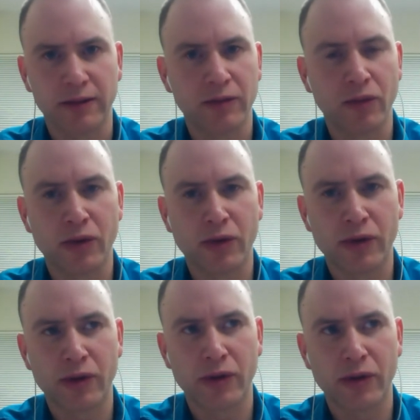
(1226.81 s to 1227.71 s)

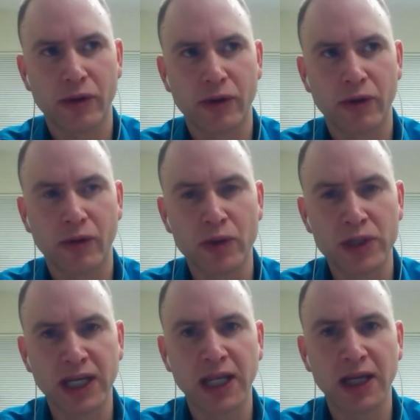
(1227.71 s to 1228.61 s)
We're
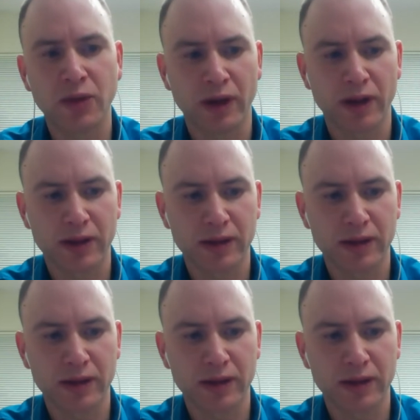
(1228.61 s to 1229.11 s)
dealing with,